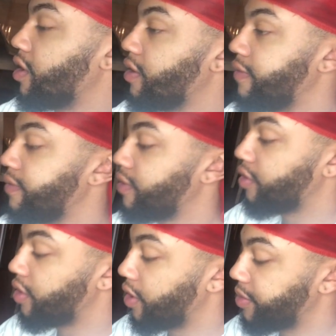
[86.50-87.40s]
off, you
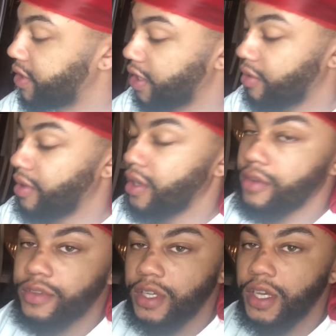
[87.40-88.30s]
know what I'm saying, right
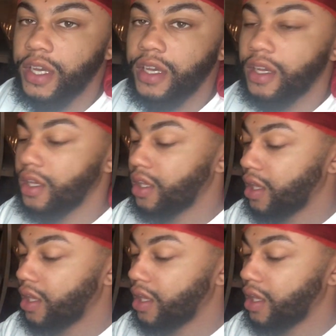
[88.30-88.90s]
off the gate,